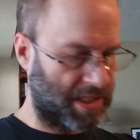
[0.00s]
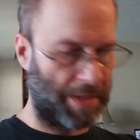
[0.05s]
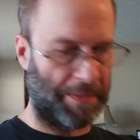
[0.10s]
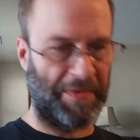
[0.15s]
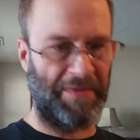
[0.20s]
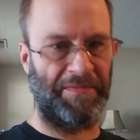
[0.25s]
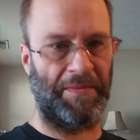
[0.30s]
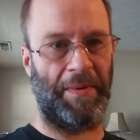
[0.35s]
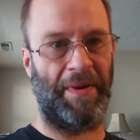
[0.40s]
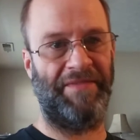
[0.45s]

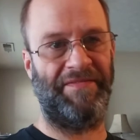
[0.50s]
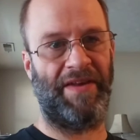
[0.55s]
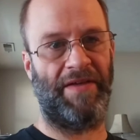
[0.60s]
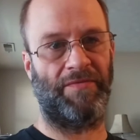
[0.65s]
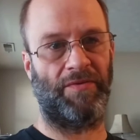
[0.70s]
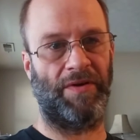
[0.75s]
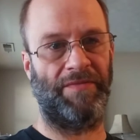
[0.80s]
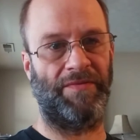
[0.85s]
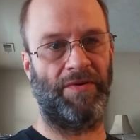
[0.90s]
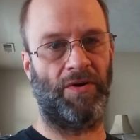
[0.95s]
Some of them I've
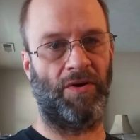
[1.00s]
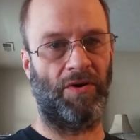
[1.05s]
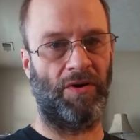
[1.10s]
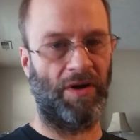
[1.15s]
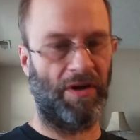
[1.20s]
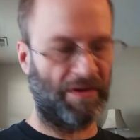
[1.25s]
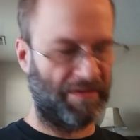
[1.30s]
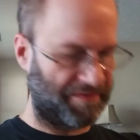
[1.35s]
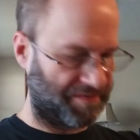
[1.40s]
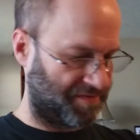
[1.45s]
never even heard
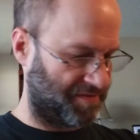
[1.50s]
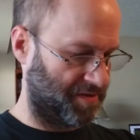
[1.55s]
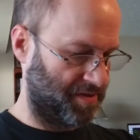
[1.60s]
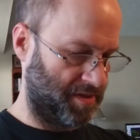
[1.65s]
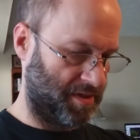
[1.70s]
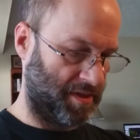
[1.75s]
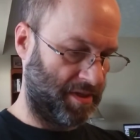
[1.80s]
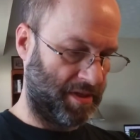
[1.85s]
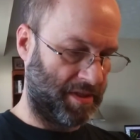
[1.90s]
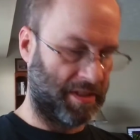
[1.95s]
of.
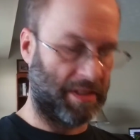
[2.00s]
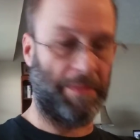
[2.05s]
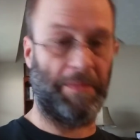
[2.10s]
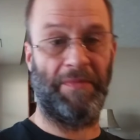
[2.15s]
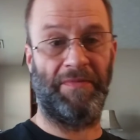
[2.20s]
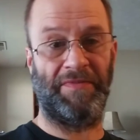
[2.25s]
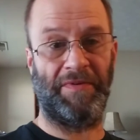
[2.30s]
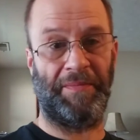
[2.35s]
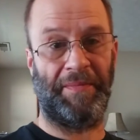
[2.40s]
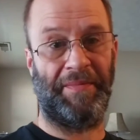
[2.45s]
Some
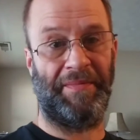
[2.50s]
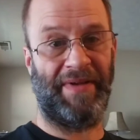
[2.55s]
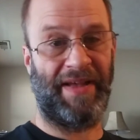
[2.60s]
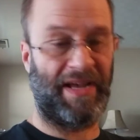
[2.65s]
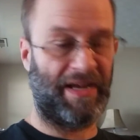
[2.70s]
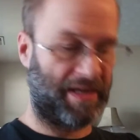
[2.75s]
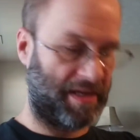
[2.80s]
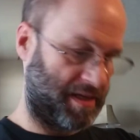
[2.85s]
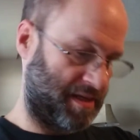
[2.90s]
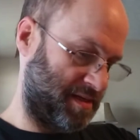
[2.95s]
of them I've
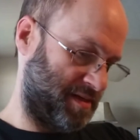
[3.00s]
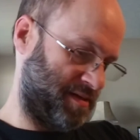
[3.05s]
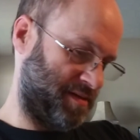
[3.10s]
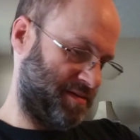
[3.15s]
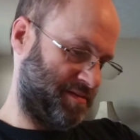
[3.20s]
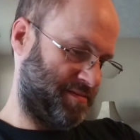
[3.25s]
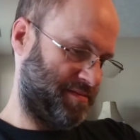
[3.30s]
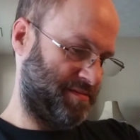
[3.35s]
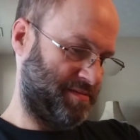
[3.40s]
had.